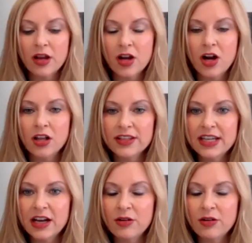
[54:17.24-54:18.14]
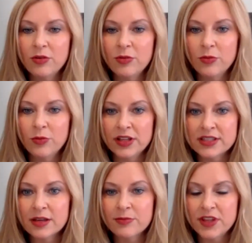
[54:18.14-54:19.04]
calling out
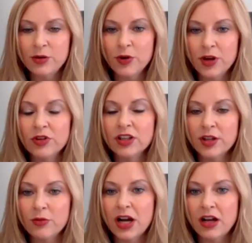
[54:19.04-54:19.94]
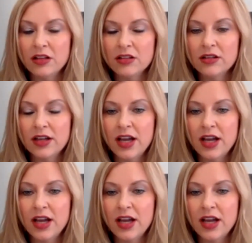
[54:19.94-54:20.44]
when something went really well